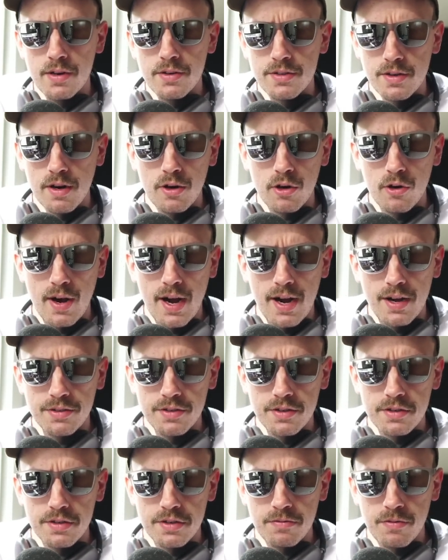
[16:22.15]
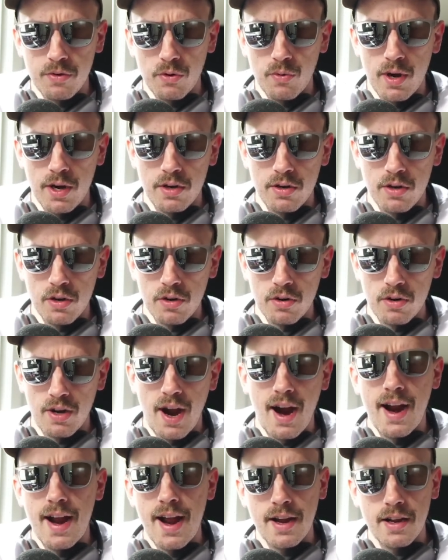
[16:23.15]
sunglasses for like a
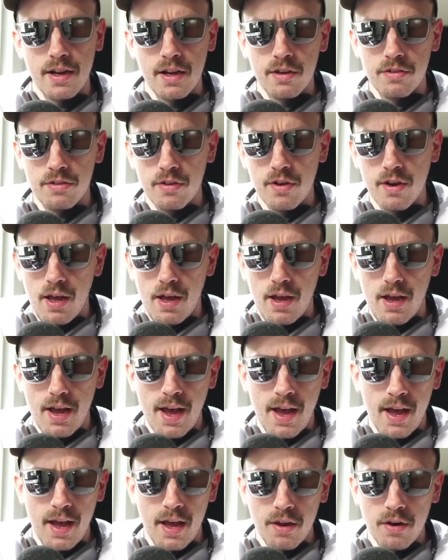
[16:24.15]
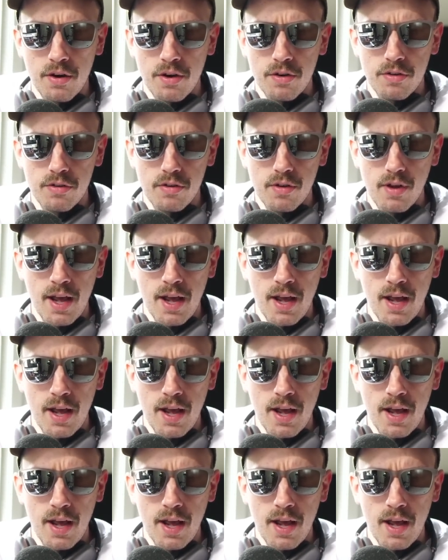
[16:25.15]
kayaking thing and